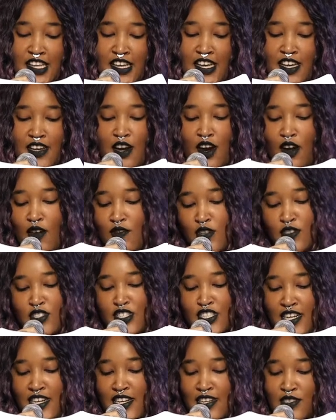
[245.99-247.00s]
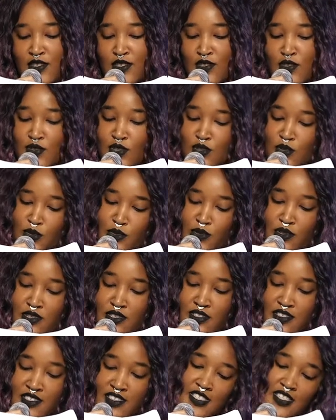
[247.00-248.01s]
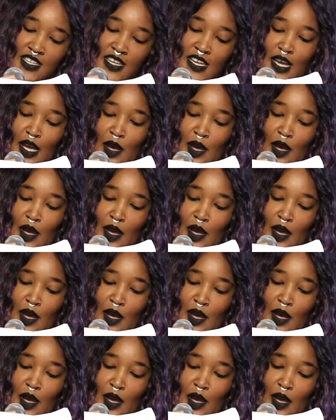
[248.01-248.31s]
like hover chairs and scooters,